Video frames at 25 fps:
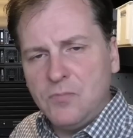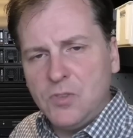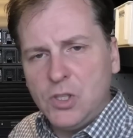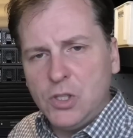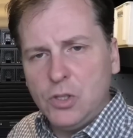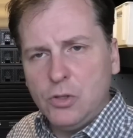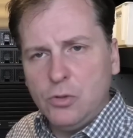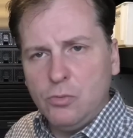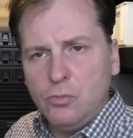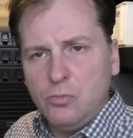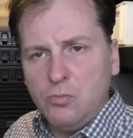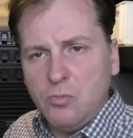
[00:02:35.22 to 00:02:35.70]

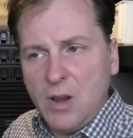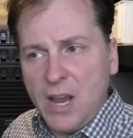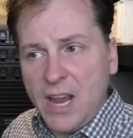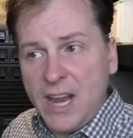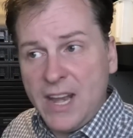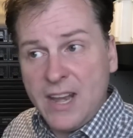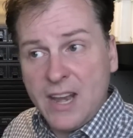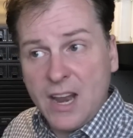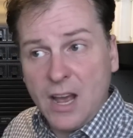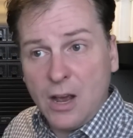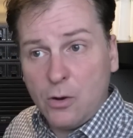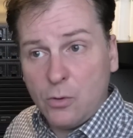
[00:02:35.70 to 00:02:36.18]
You
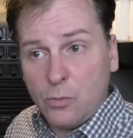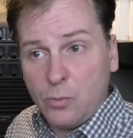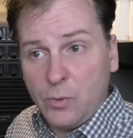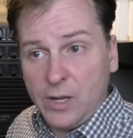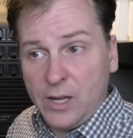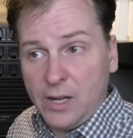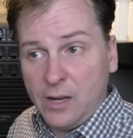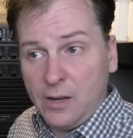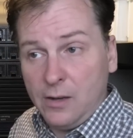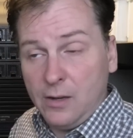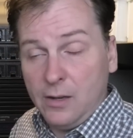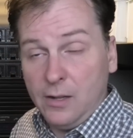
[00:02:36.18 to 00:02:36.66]
end out
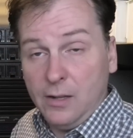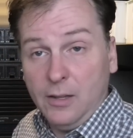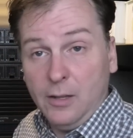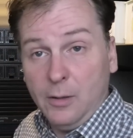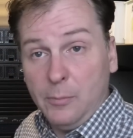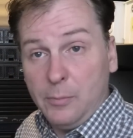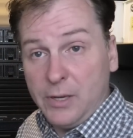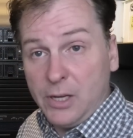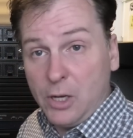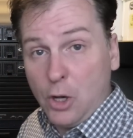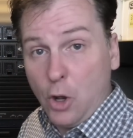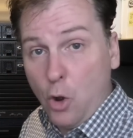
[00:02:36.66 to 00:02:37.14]
with a
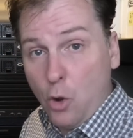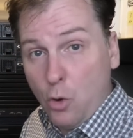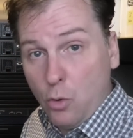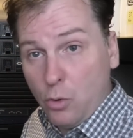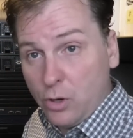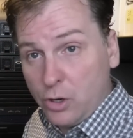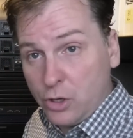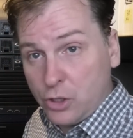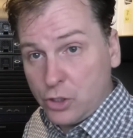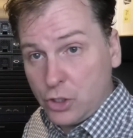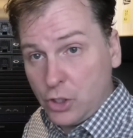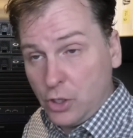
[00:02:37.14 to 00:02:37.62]
little bit
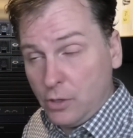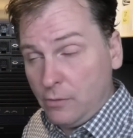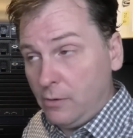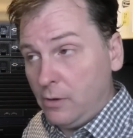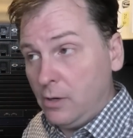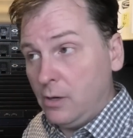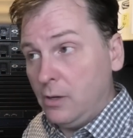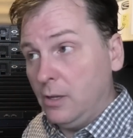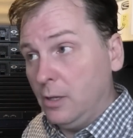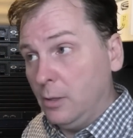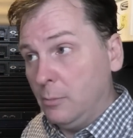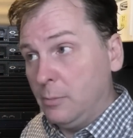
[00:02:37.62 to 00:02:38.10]
older
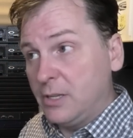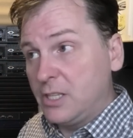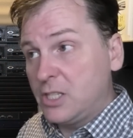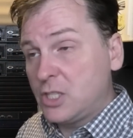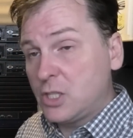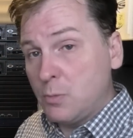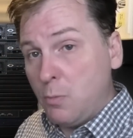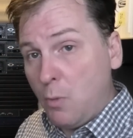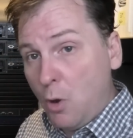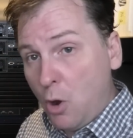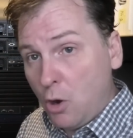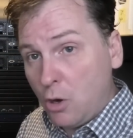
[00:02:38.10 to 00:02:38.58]
server, a little bit
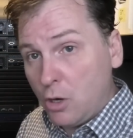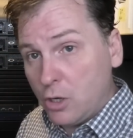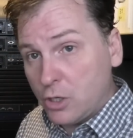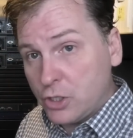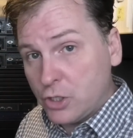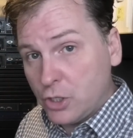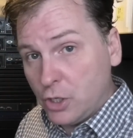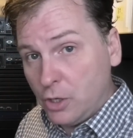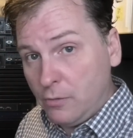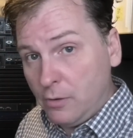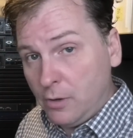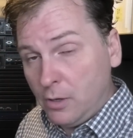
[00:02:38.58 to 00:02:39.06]
smaller
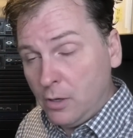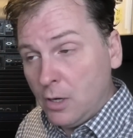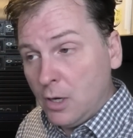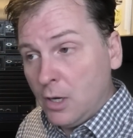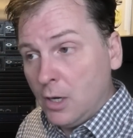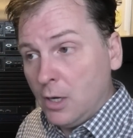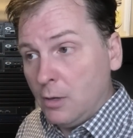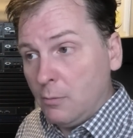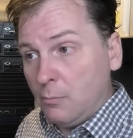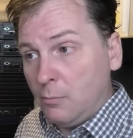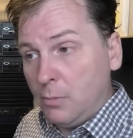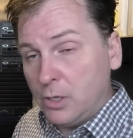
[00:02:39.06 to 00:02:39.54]
server,
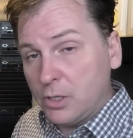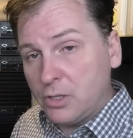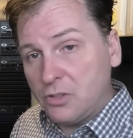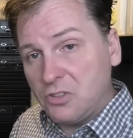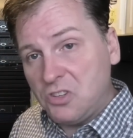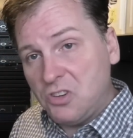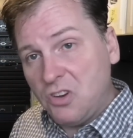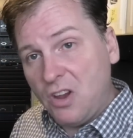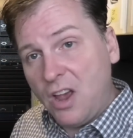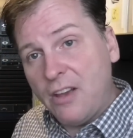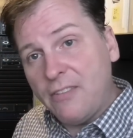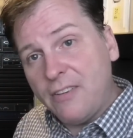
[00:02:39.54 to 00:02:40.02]
but
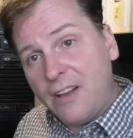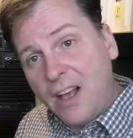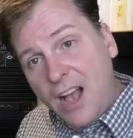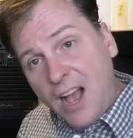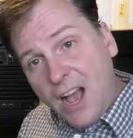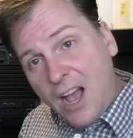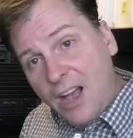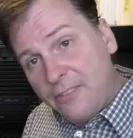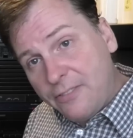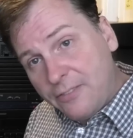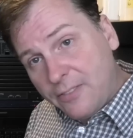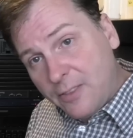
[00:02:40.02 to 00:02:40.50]
you have
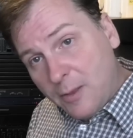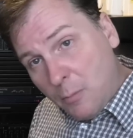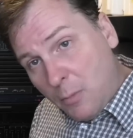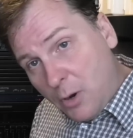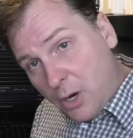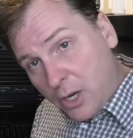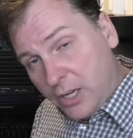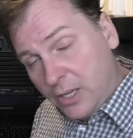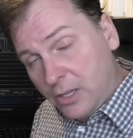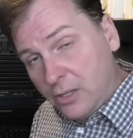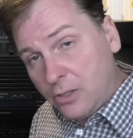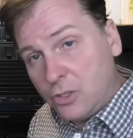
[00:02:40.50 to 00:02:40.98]
half the
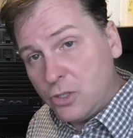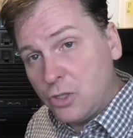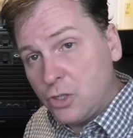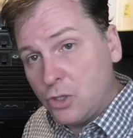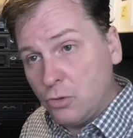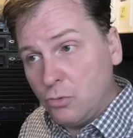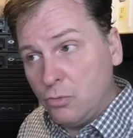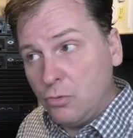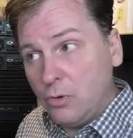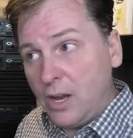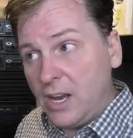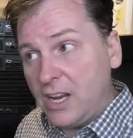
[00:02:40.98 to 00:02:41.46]
money
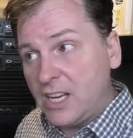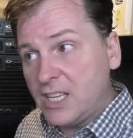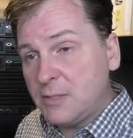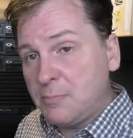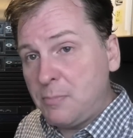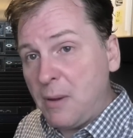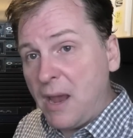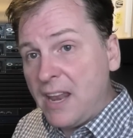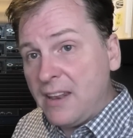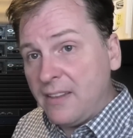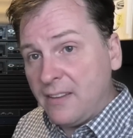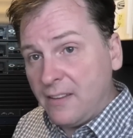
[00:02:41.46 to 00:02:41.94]
to
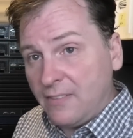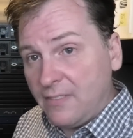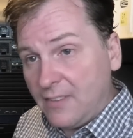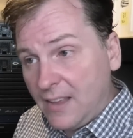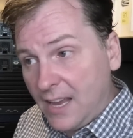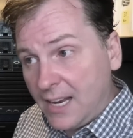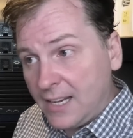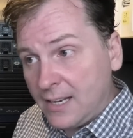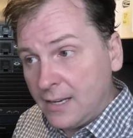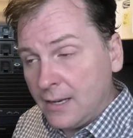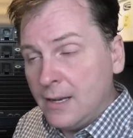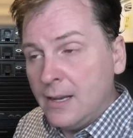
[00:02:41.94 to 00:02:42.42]
expand on
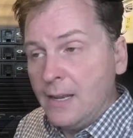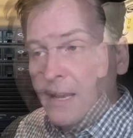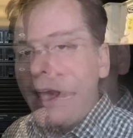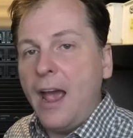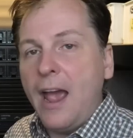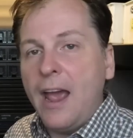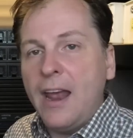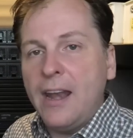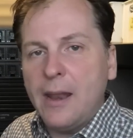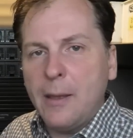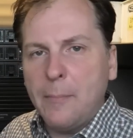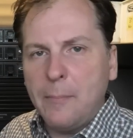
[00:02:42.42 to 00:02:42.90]
that.
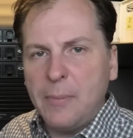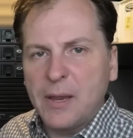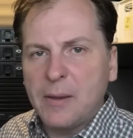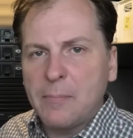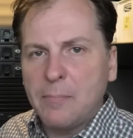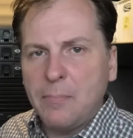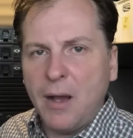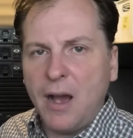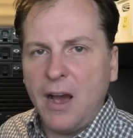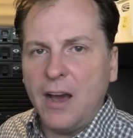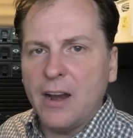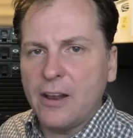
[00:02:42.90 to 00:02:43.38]
And a big
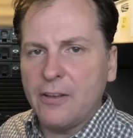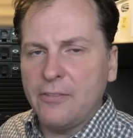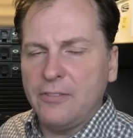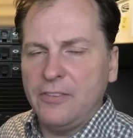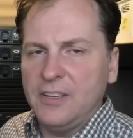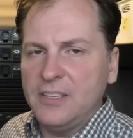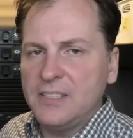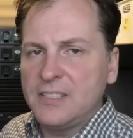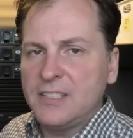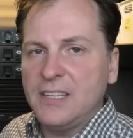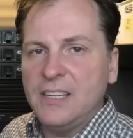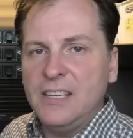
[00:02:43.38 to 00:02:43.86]
part of
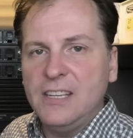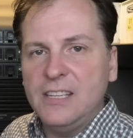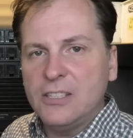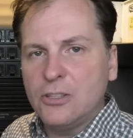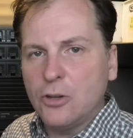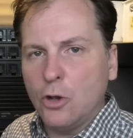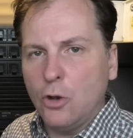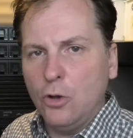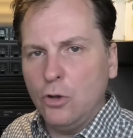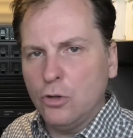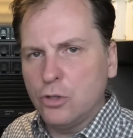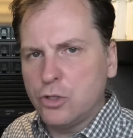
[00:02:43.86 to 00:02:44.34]
this is
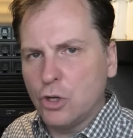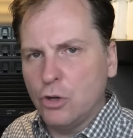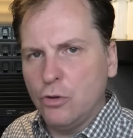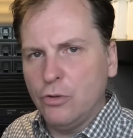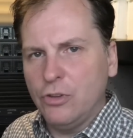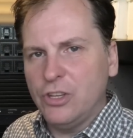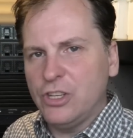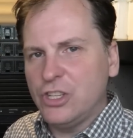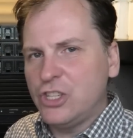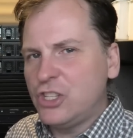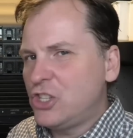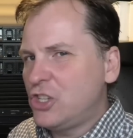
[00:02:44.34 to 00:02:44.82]
also
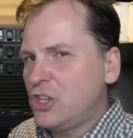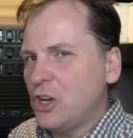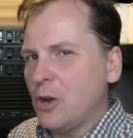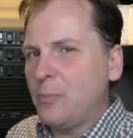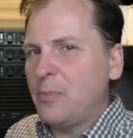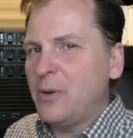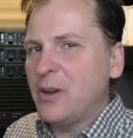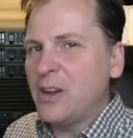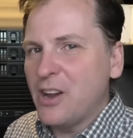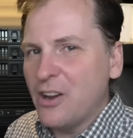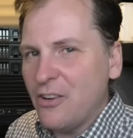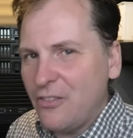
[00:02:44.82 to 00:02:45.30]
the
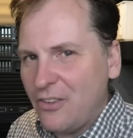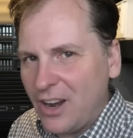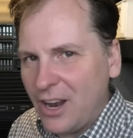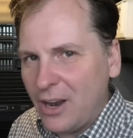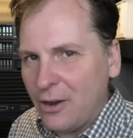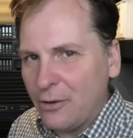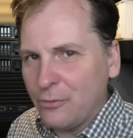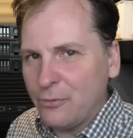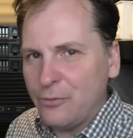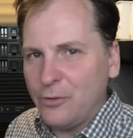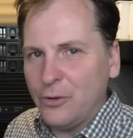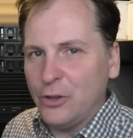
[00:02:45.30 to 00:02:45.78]
shopping
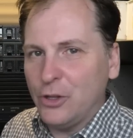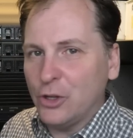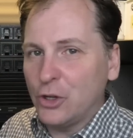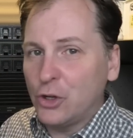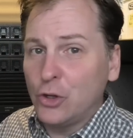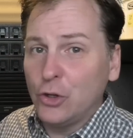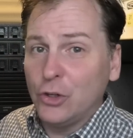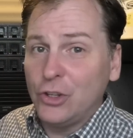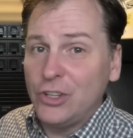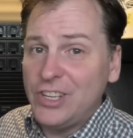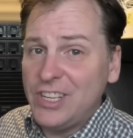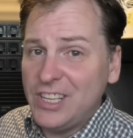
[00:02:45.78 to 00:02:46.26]
around for the
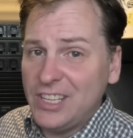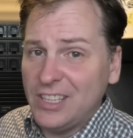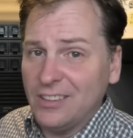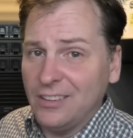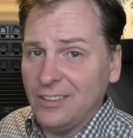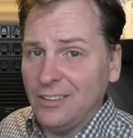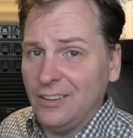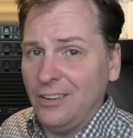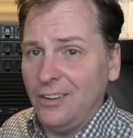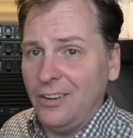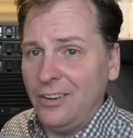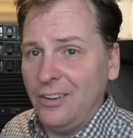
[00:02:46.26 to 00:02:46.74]
good
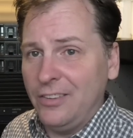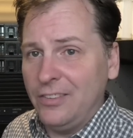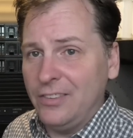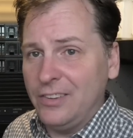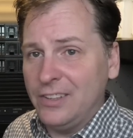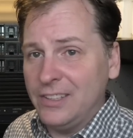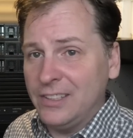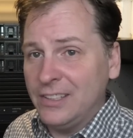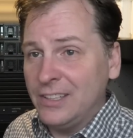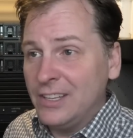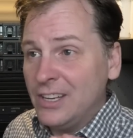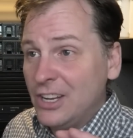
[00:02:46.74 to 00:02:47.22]
deal on
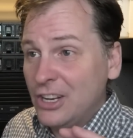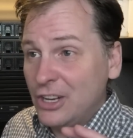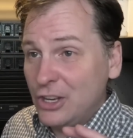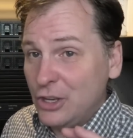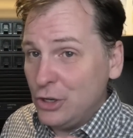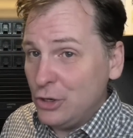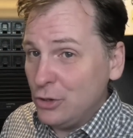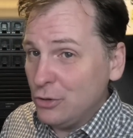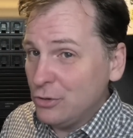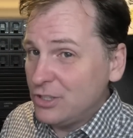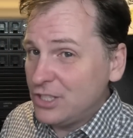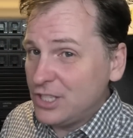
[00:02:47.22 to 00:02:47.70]
the
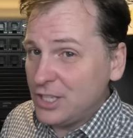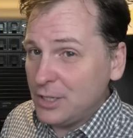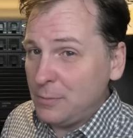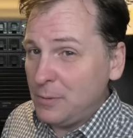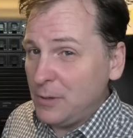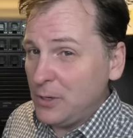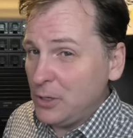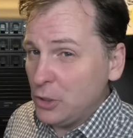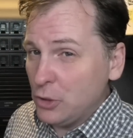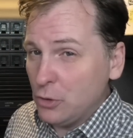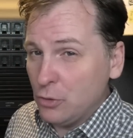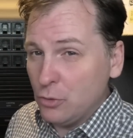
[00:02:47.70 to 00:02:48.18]
new
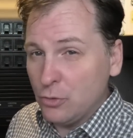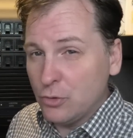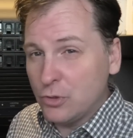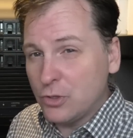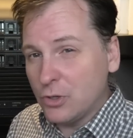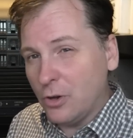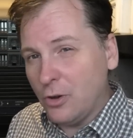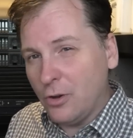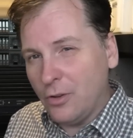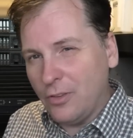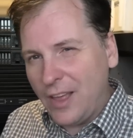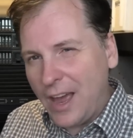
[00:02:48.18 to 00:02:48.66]
CPUs
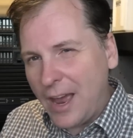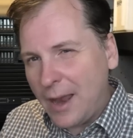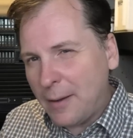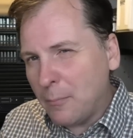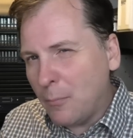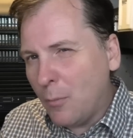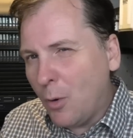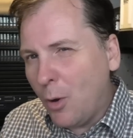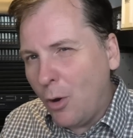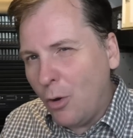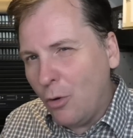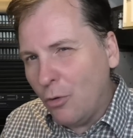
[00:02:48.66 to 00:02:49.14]
or that
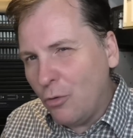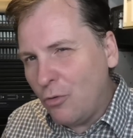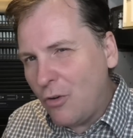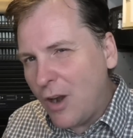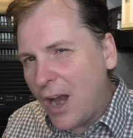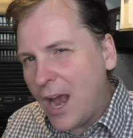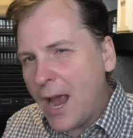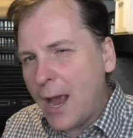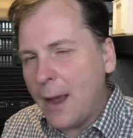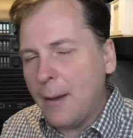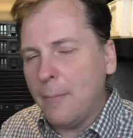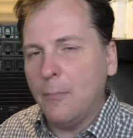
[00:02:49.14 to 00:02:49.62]
more
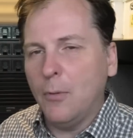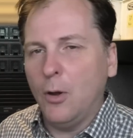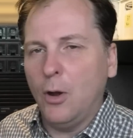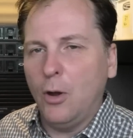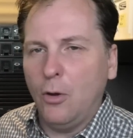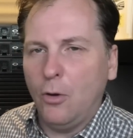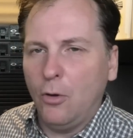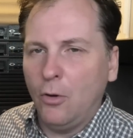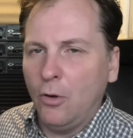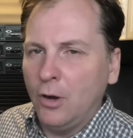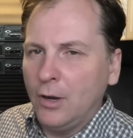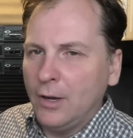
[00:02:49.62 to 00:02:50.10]
RAM,
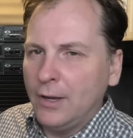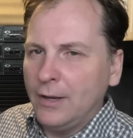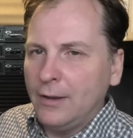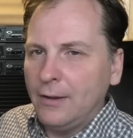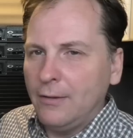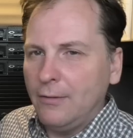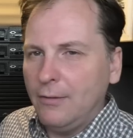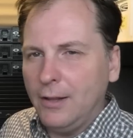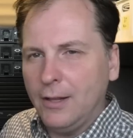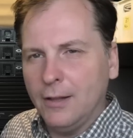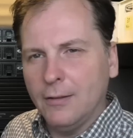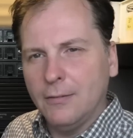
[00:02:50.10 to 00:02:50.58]
or,
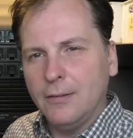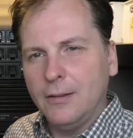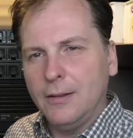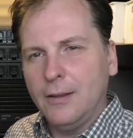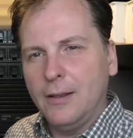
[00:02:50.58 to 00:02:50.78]
well,